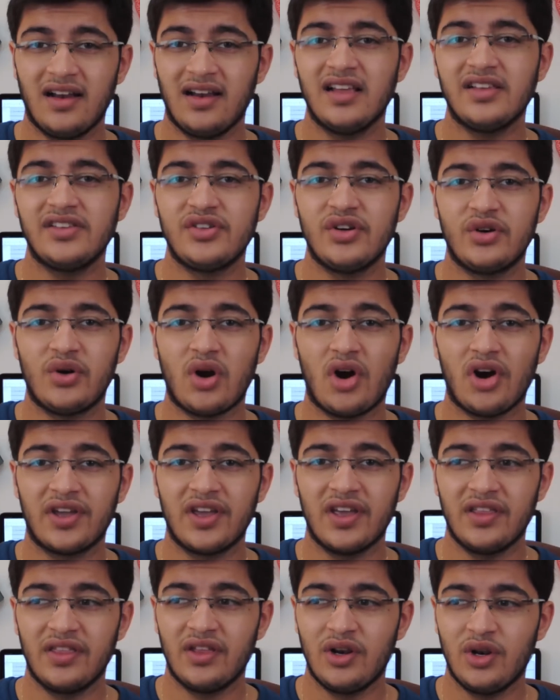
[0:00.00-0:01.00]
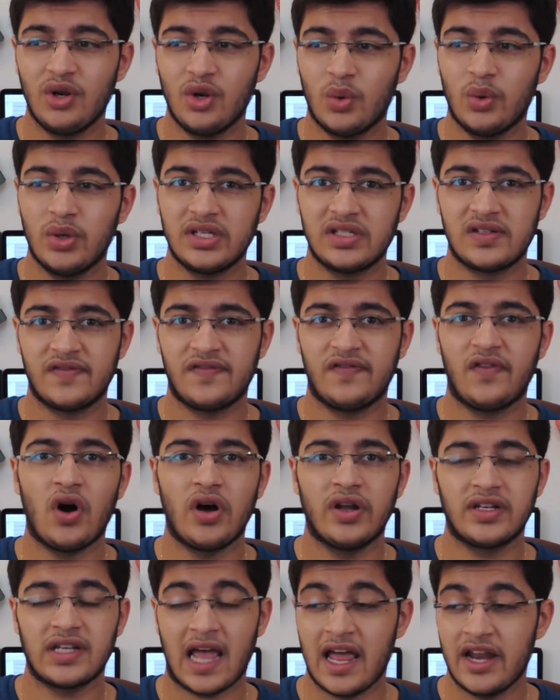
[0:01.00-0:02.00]
unless you're rocking the lowest
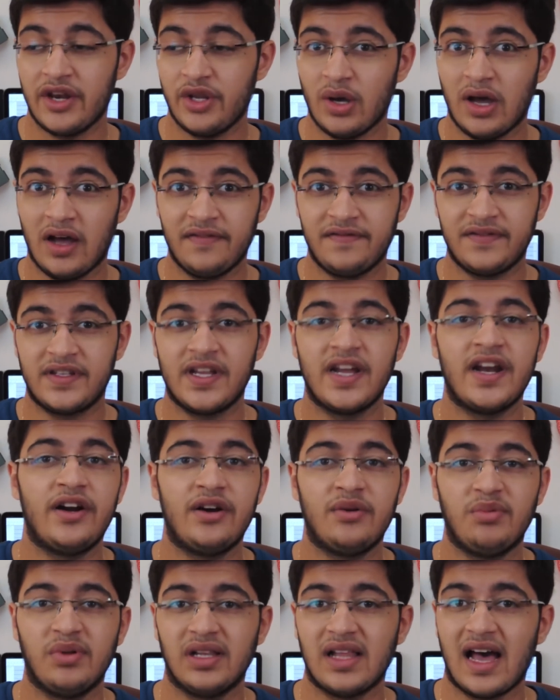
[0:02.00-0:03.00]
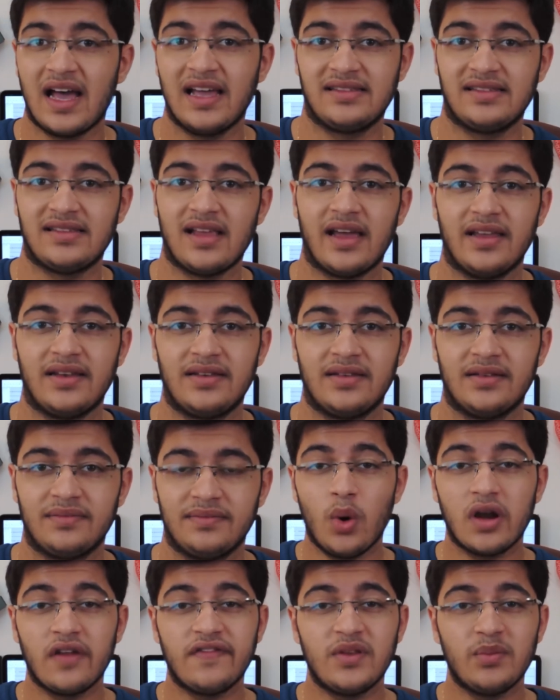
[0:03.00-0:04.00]
font and you have terrible eyesight.
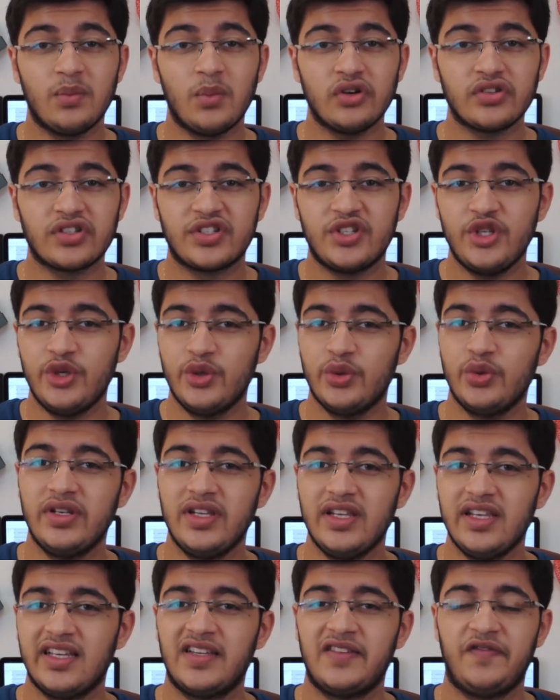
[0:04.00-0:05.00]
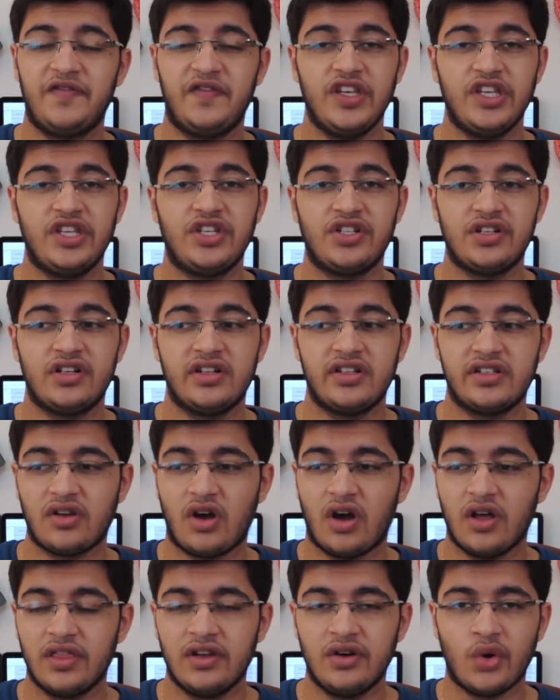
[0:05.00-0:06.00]
One of the most unique features
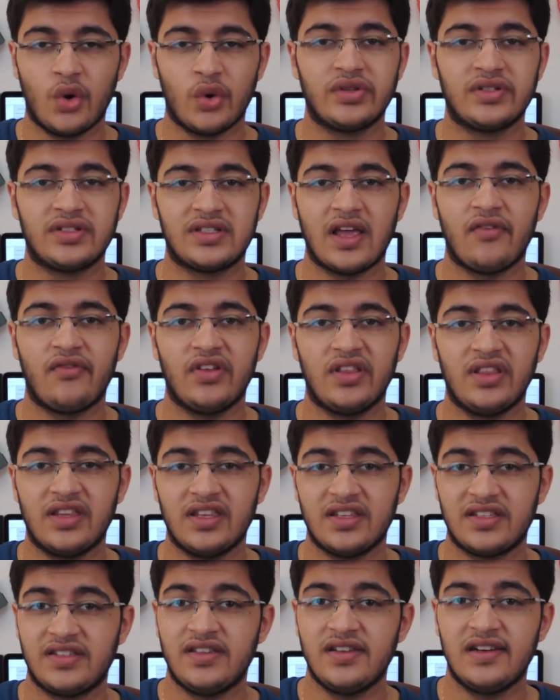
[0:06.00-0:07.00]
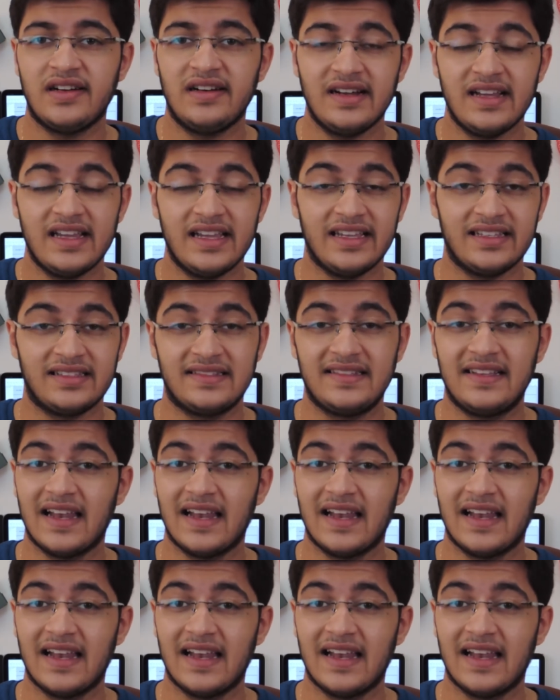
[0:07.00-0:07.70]
on the Note 7 this year is